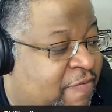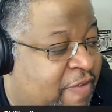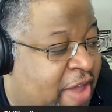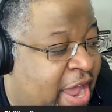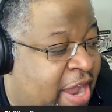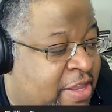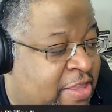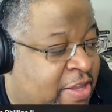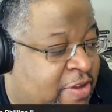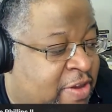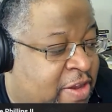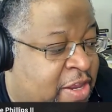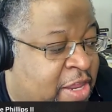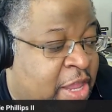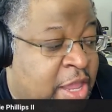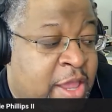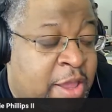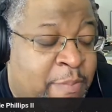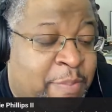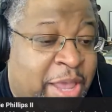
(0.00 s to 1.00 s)
fact that
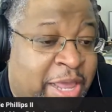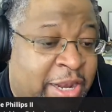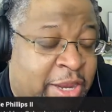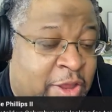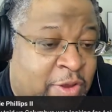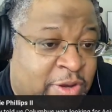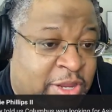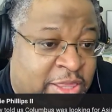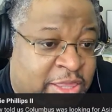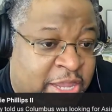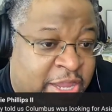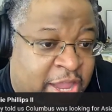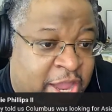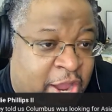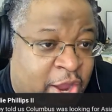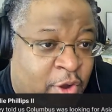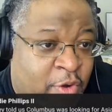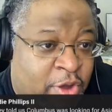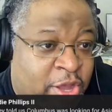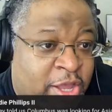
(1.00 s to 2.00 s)
the Paleolithic
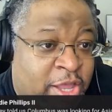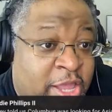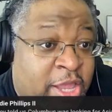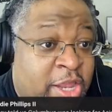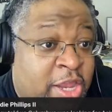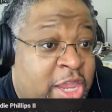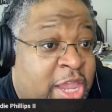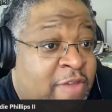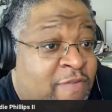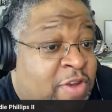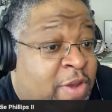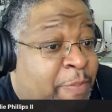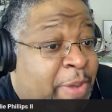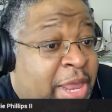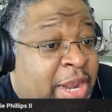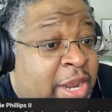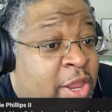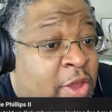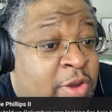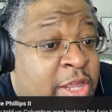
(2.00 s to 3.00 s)
era even the
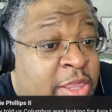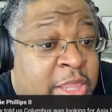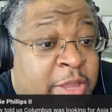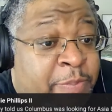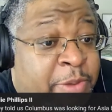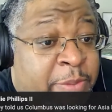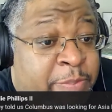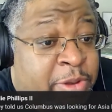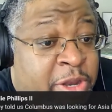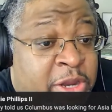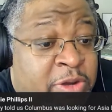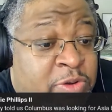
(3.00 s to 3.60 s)
Paleolithic people